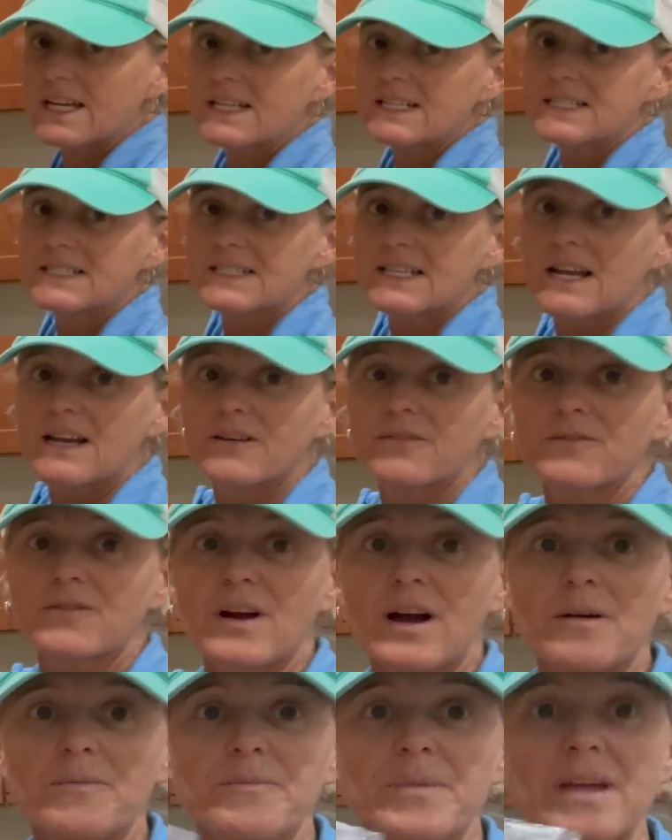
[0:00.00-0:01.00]
instead of
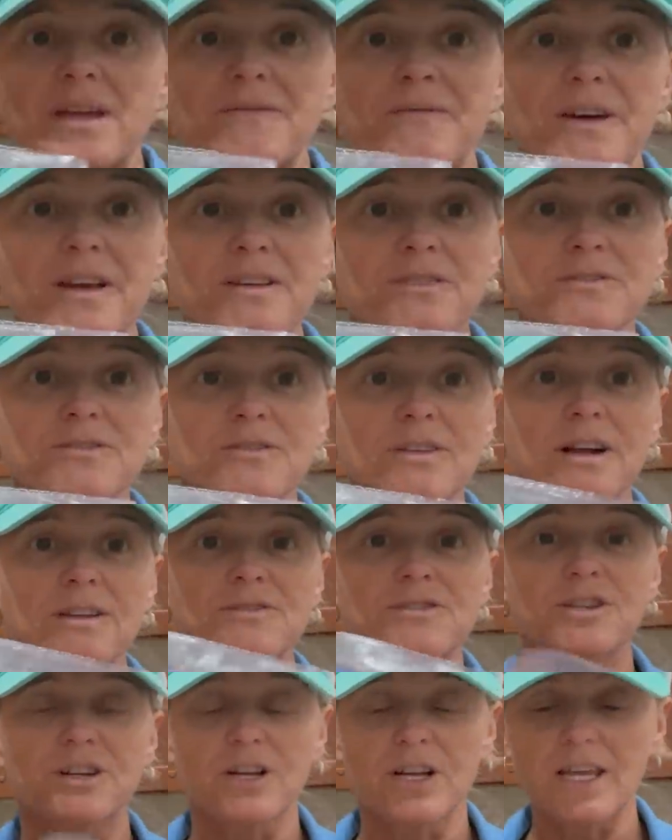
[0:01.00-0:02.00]
ground beef. I use
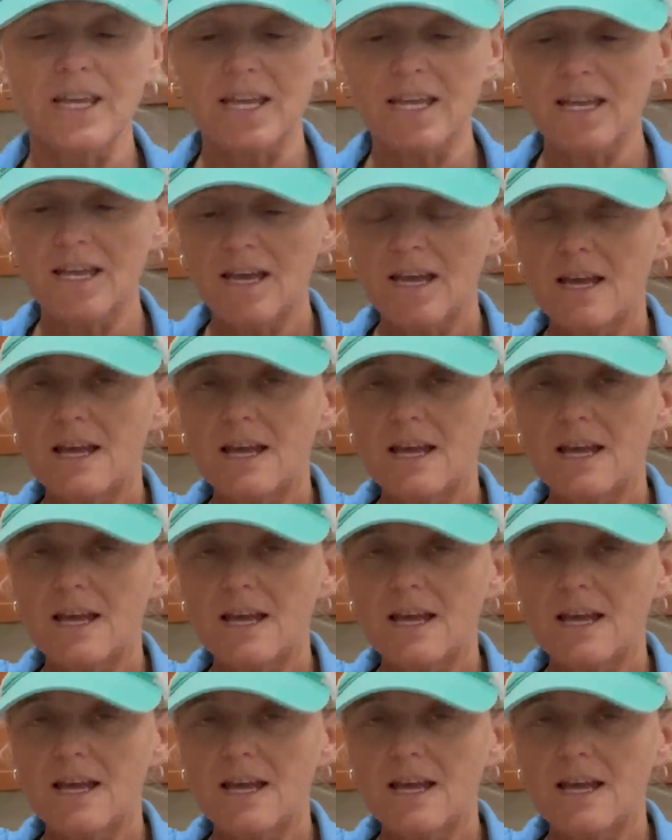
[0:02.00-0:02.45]
ground turkey